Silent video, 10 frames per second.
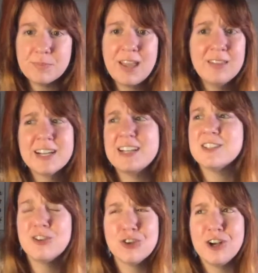And, like, it's
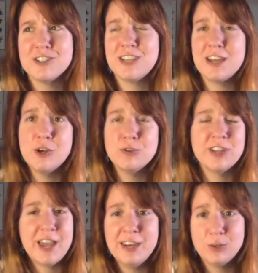such a sad note
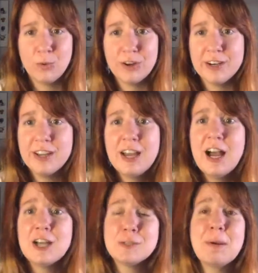to end on,
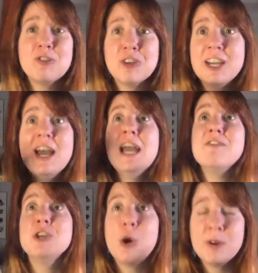especially if
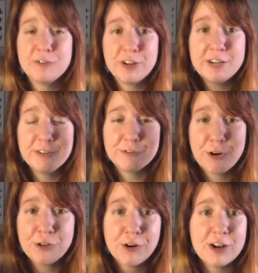you go in even
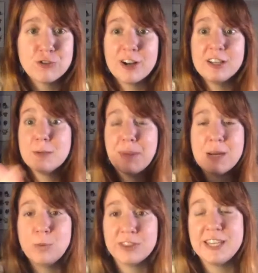further and try to
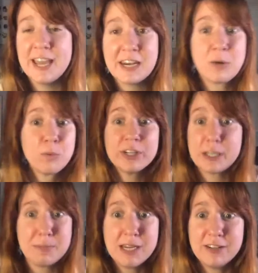debate what the ending really
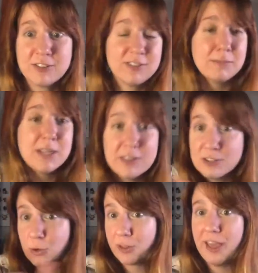means. Does it mean
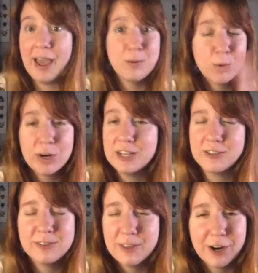this or that? And we'll get
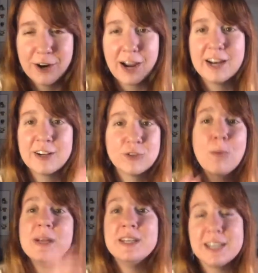there. I don't
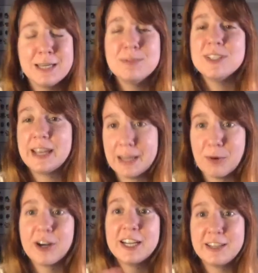mean to keep saying that we're
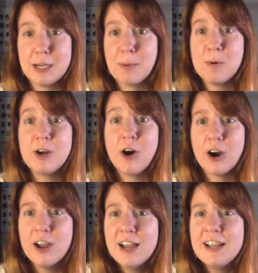going to get there, but we
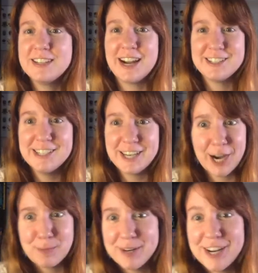are. Did I see
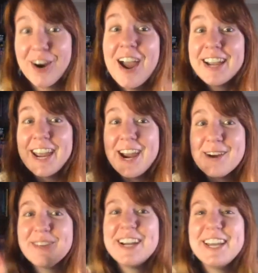Cameron here?
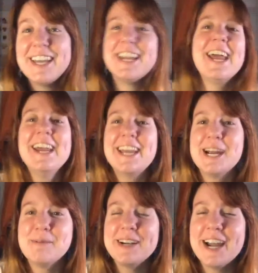Cameron! Hey,
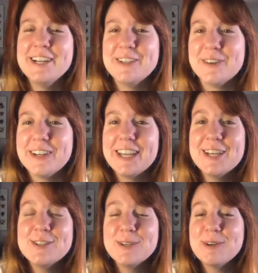Cameron, how you doing? Thank
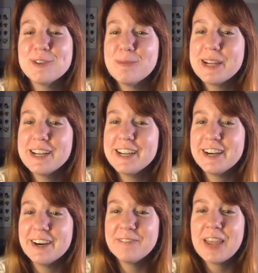you so much for being
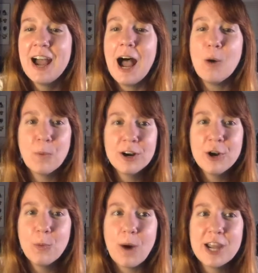here. I want to
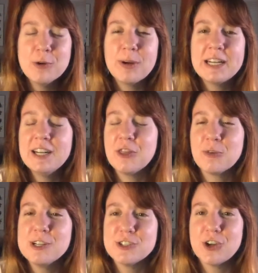know why you rated it
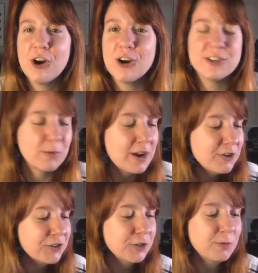3 stars. I read
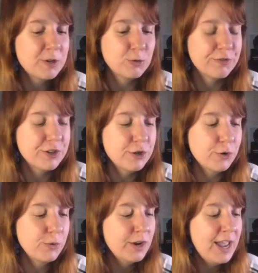your Goodreads
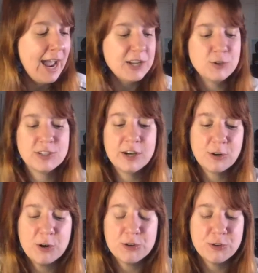review, and you said it
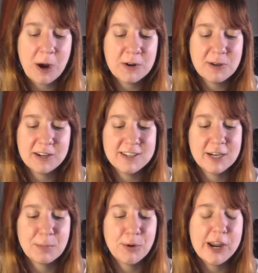grossed you out and you had to
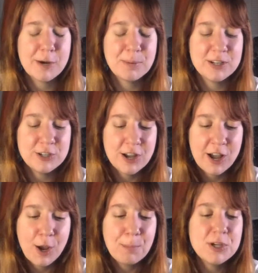take a break, but
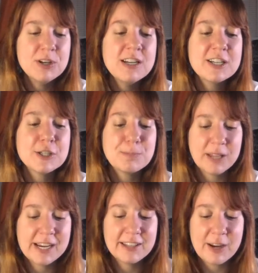you didn't
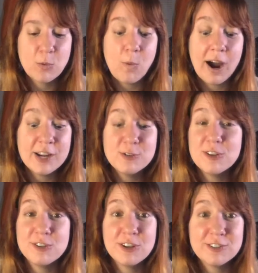explain, like, why you
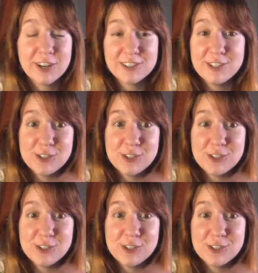deducted